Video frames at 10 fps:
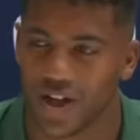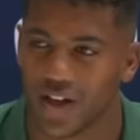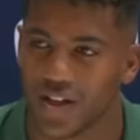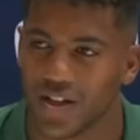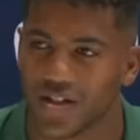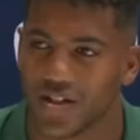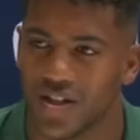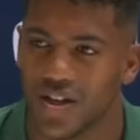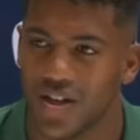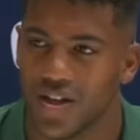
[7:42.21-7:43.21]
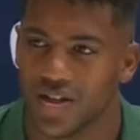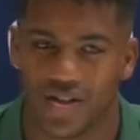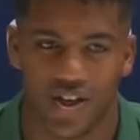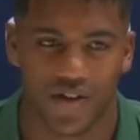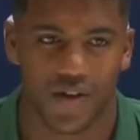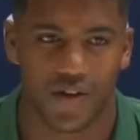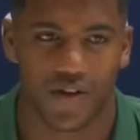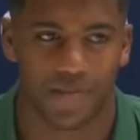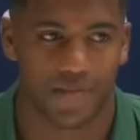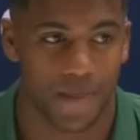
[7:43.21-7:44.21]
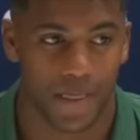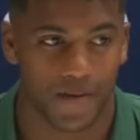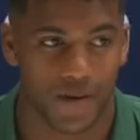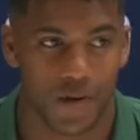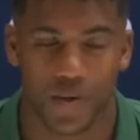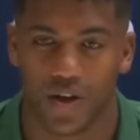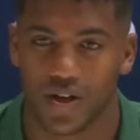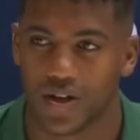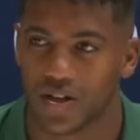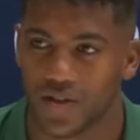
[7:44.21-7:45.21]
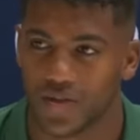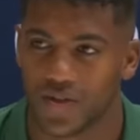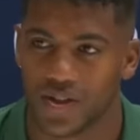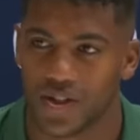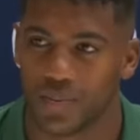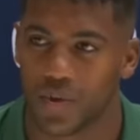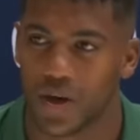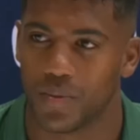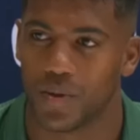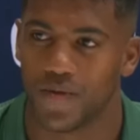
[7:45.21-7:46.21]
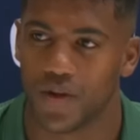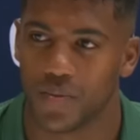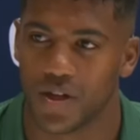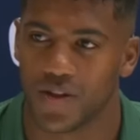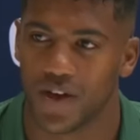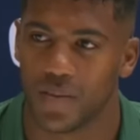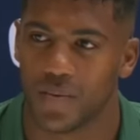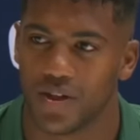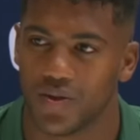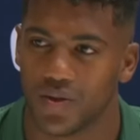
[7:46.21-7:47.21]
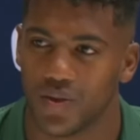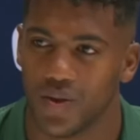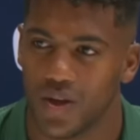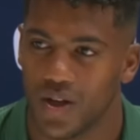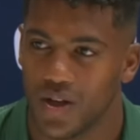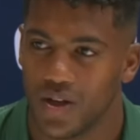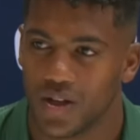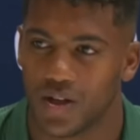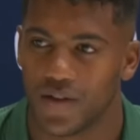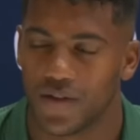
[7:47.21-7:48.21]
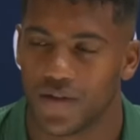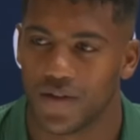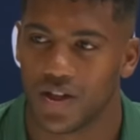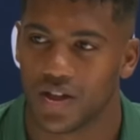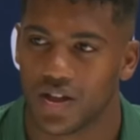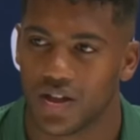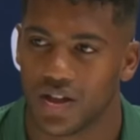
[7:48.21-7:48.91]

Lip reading: guy he is. So yeah, very, very proud, and obviously a proud moment for him and his family to get his 50th.